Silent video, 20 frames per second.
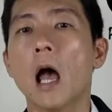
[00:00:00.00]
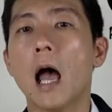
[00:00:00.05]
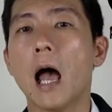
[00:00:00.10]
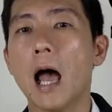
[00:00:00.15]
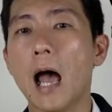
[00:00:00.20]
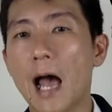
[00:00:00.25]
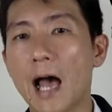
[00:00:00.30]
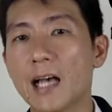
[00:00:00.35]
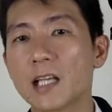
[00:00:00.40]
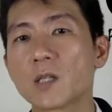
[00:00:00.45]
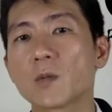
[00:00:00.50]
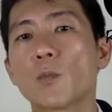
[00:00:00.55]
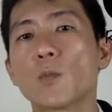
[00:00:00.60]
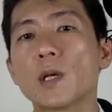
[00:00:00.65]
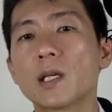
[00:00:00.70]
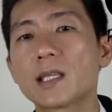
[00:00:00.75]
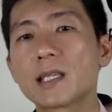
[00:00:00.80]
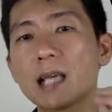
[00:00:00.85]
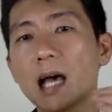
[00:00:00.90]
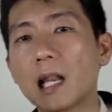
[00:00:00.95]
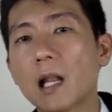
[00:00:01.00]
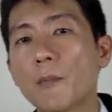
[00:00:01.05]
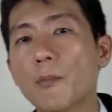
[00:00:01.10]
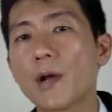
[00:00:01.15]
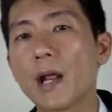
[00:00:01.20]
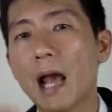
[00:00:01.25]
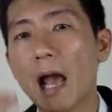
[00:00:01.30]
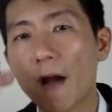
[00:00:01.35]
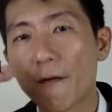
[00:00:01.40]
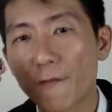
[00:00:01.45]
As we
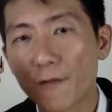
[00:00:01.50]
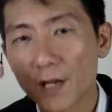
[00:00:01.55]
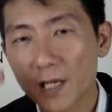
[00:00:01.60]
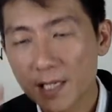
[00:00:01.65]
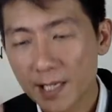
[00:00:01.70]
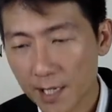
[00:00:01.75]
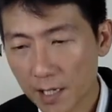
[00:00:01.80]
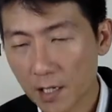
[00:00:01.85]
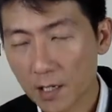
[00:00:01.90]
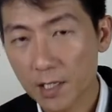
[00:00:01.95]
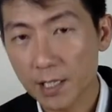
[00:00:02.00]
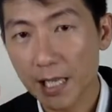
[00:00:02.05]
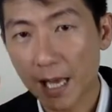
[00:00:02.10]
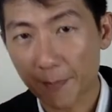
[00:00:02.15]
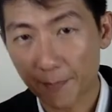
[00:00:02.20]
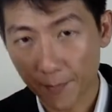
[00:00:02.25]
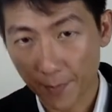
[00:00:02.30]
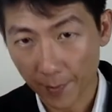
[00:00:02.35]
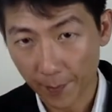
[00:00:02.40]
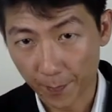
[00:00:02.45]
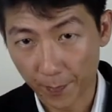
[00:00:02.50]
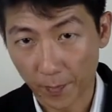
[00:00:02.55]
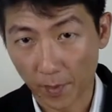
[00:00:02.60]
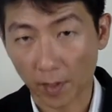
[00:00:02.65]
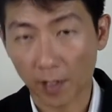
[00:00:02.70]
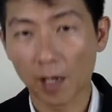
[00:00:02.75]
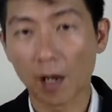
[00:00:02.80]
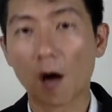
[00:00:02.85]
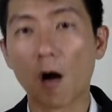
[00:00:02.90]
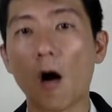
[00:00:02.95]
celebrate every single step
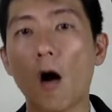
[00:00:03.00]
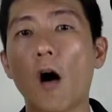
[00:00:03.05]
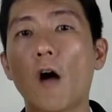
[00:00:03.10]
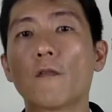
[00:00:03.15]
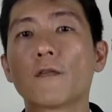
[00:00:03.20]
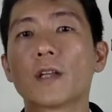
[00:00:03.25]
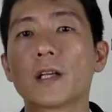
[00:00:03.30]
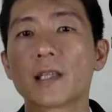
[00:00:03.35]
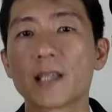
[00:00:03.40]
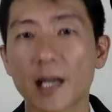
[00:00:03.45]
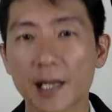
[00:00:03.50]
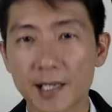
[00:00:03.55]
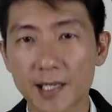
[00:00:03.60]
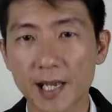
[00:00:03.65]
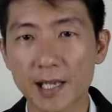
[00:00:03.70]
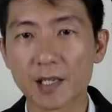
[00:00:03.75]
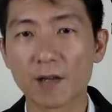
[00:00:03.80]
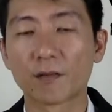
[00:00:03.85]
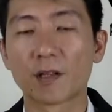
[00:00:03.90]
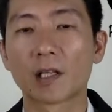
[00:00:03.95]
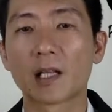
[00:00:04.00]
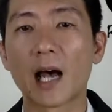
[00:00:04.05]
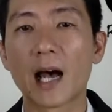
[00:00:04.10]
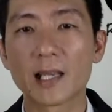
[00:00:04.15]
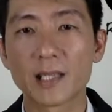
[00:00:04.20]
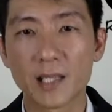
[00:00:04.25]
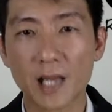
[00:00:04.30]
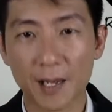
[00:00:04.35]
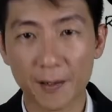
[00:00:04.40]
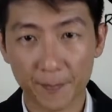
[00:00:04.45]
of the success of the
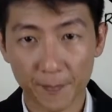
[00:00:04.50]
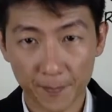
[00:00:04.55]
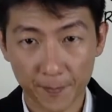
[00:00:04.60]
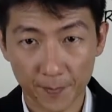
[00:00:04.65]
task done,